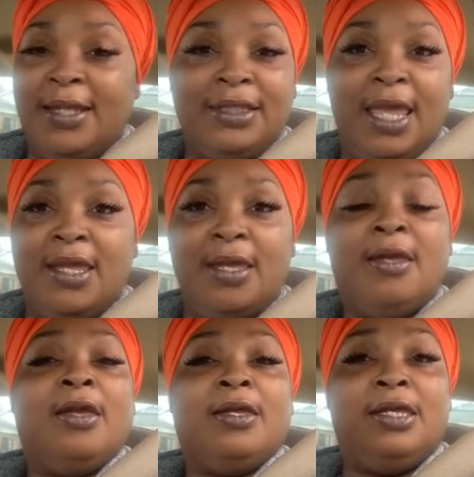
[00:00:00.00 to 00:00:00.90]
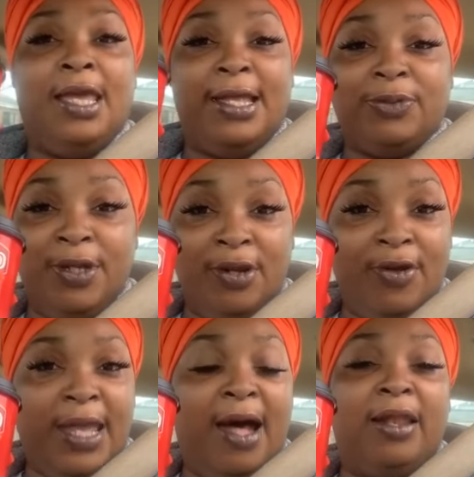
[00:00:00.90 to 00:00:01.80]
can't take it. Yes, we
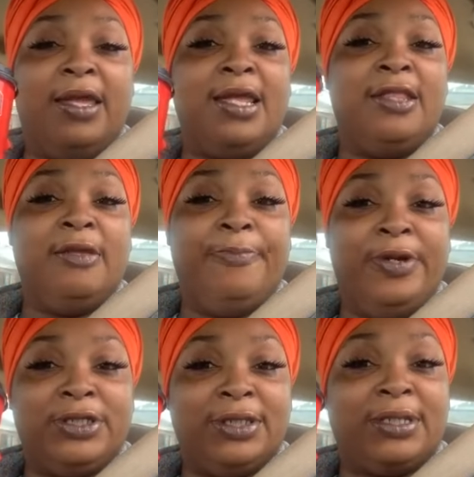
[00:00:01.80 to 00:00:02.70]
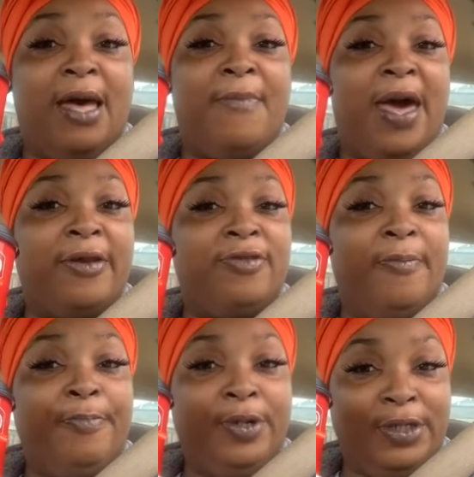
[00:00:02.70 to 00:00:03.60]
know y'all are in the bushes. Come out of
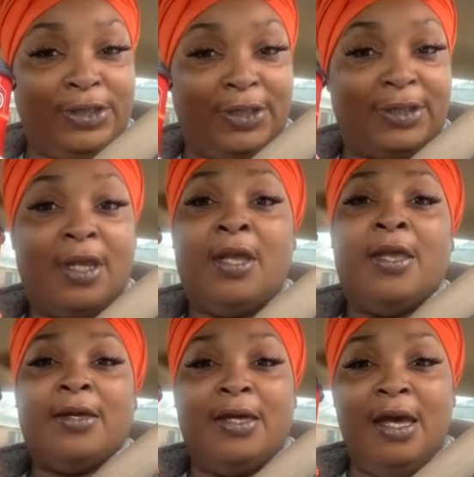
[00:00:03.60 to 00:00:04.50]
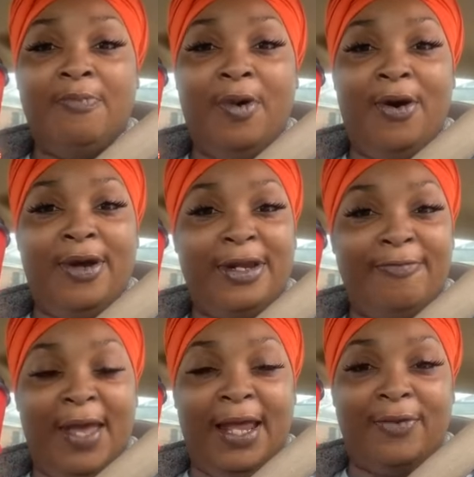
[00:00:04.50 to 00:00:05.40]
the bushes. Good
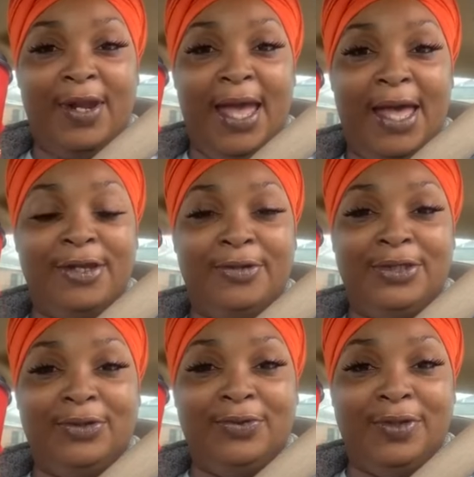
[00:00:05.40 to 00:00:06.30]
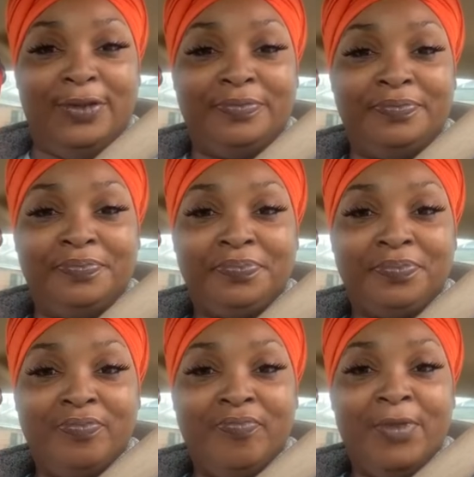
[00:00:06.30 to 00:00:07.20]
morning, Valerie. How you doing?
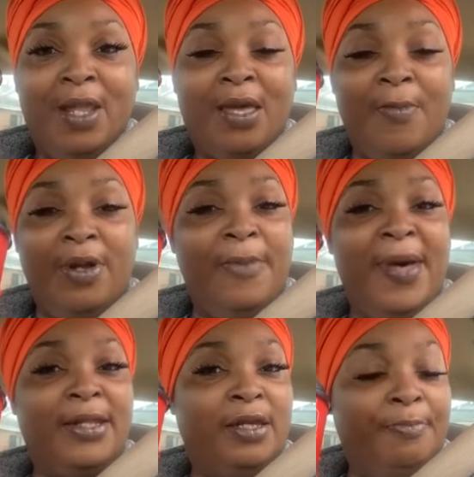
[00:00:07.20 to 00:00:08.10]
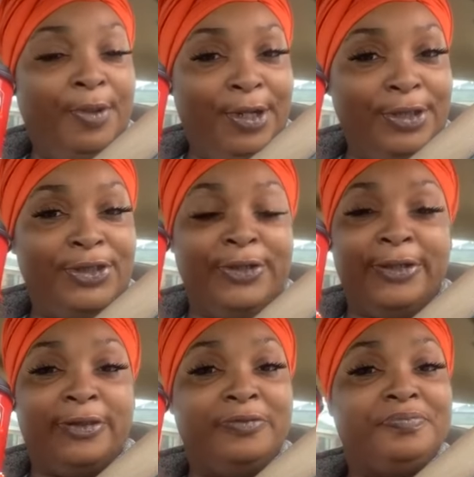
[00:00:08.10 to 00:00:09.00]
Come on up out them
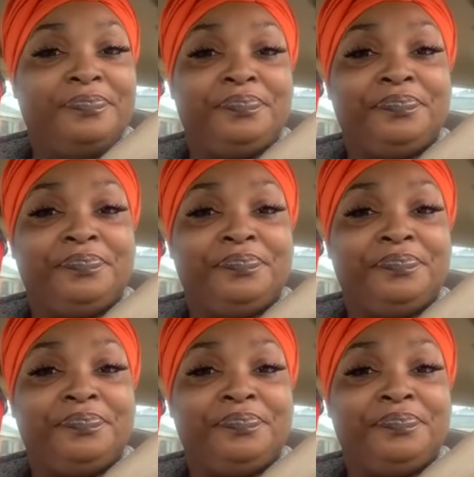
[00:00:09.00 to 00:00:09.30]
bushes.